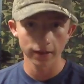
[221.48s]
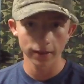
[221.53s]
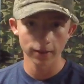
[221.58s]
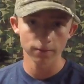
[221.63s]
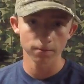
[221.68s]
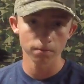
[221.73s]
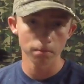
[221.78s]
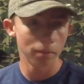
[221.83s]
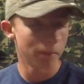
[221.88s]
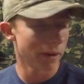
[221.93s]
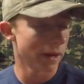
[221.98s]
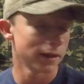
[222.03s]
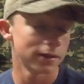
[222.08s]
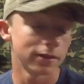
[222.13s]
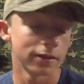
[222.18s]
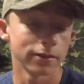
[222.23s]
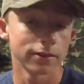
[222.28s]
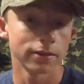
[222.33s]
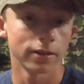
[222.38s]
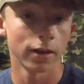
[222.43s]
like your
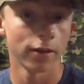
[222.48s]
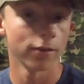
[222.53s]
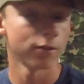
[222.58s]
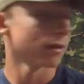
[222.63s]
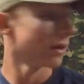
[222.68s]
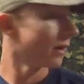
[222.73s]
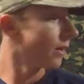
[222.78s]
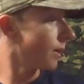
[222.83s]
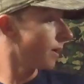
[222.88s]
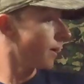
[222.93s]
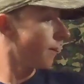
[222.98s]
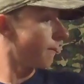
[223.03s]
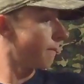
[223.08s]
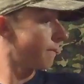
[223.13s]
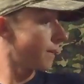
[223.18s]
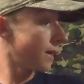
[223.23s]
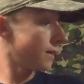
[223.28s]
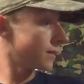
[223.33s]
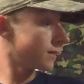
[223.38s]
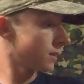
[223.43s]
baits and stuff.
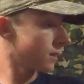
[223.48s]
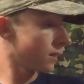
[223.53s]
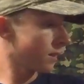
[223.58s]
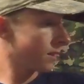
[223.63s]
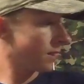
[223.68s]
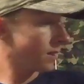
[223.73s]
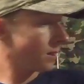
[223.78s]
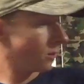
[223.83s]
Basically,